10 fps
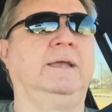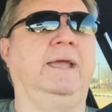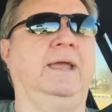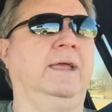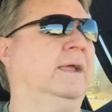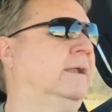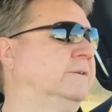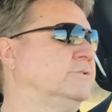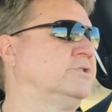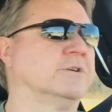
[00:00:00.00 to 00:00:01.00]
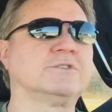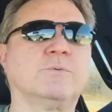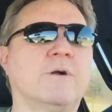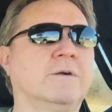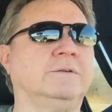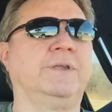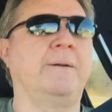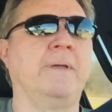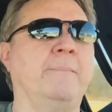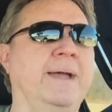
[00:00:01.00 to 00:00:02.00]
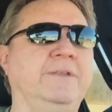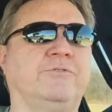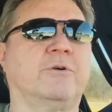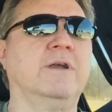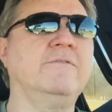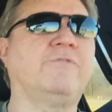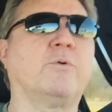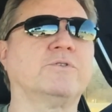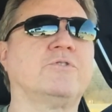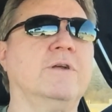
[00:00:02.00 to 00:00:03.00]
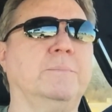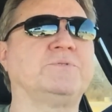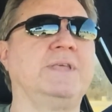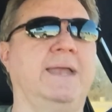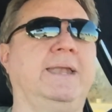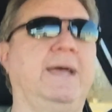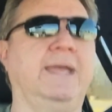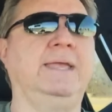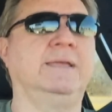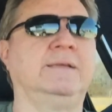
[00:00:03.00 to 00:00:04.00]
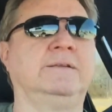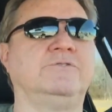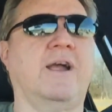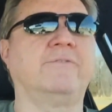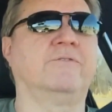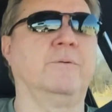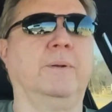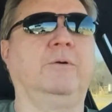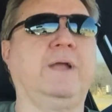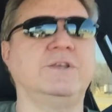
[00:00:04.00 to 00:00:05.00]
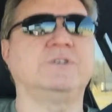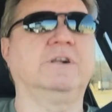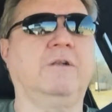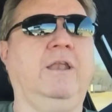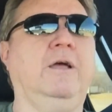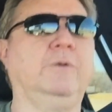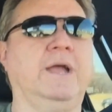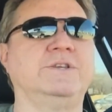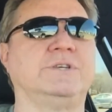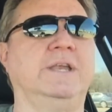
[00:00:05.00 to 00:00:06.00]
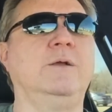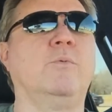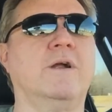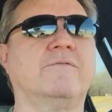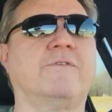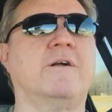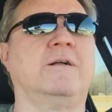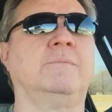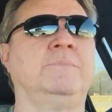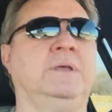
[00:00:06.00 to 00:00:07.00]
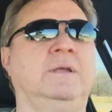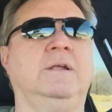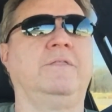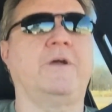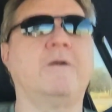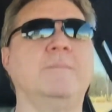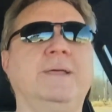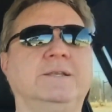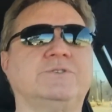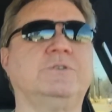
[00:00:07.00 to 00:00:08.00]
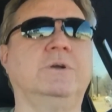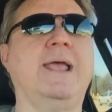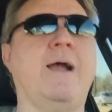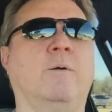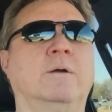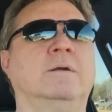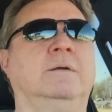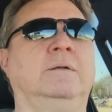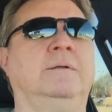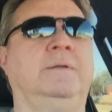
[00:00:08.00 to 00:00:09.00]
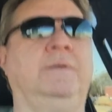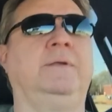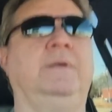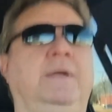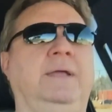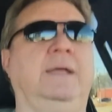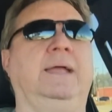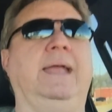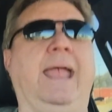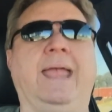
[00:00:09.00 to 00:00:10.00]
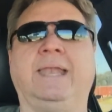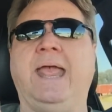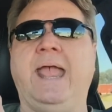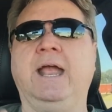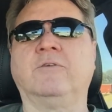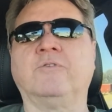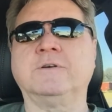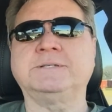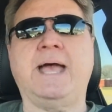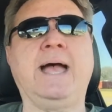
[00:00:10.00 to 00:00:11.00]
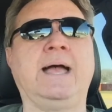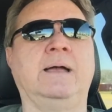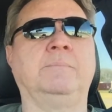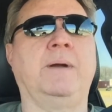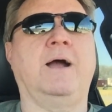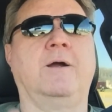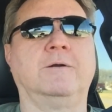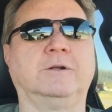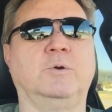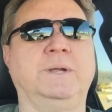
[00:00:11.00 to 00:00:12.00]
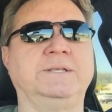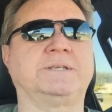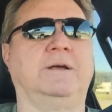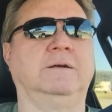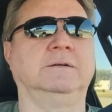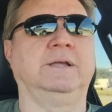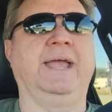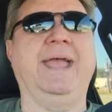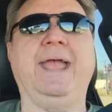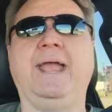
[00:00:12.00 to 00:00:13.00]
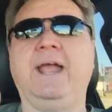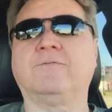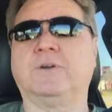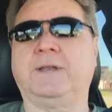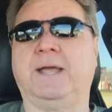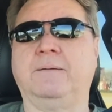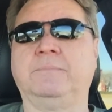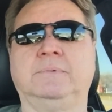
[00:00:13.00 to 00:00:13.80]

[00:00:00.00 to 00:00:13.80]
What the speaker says: And sure as a world, I made 3-4 trips that day, driving from location to location, anywhere from 30 minutes to an hour, and every time I heard a Queen song. Every time.